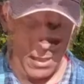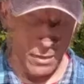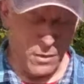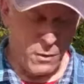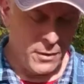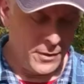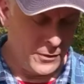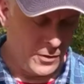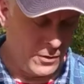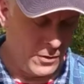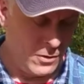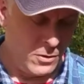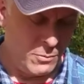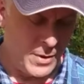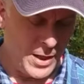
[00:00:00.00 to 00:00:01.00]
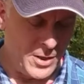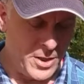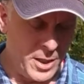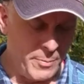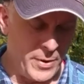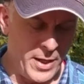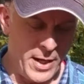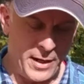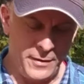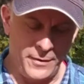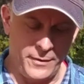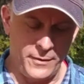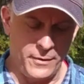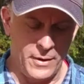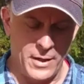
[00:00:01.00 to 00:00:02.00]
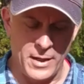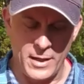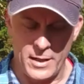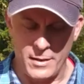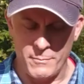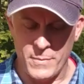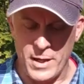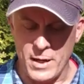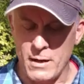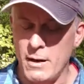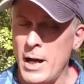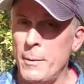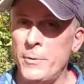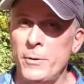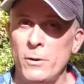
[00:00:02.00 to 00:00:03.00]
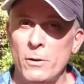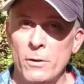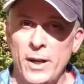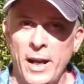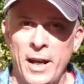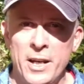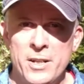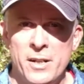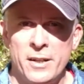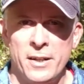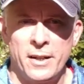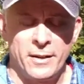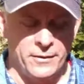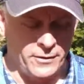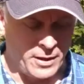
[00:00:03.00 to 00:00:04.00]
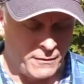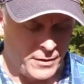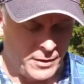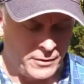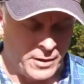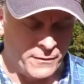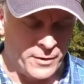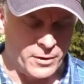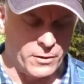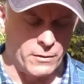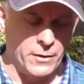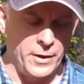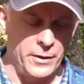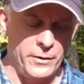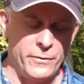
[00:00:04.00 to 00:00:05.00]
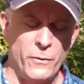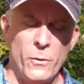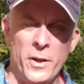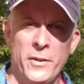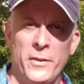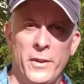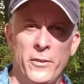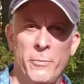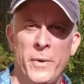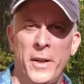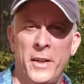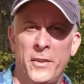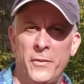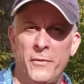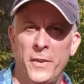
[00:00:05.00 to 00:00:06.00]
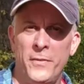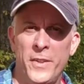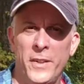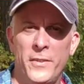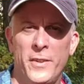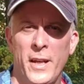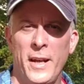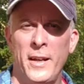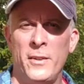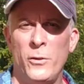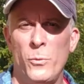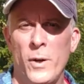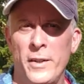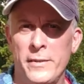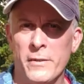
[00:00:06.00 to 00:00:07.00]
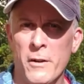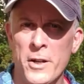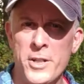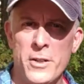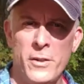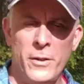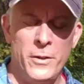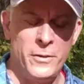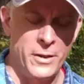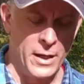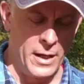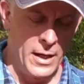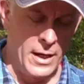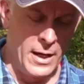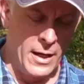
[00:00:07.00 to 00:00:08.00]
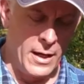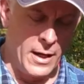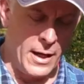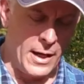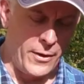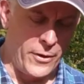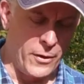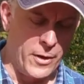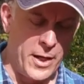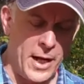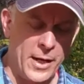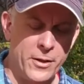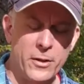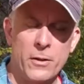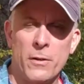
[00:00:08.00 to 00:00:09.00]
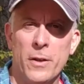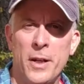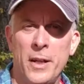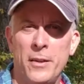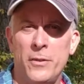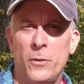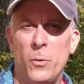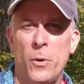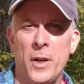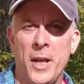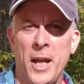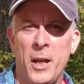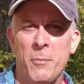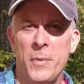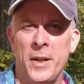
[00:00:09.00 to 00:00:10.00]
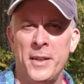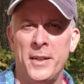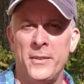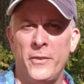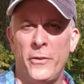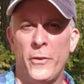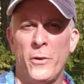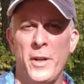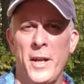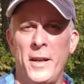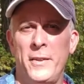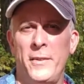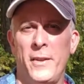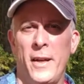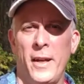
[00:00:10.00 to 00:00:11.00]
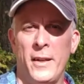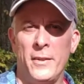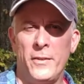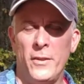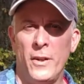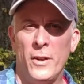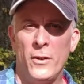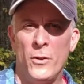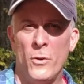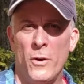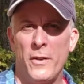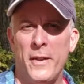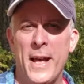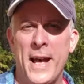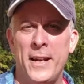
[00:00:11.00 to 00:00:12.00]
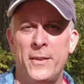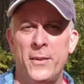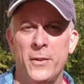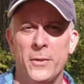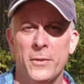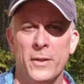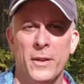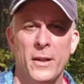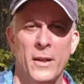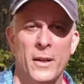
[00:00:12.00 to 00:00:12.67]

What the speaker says: According to my GPS, our absolute location is 77 degrees, 46 minutes, 50 seconds west longitude, 38 degrees, 28 minutes, 38 seconds north latitude.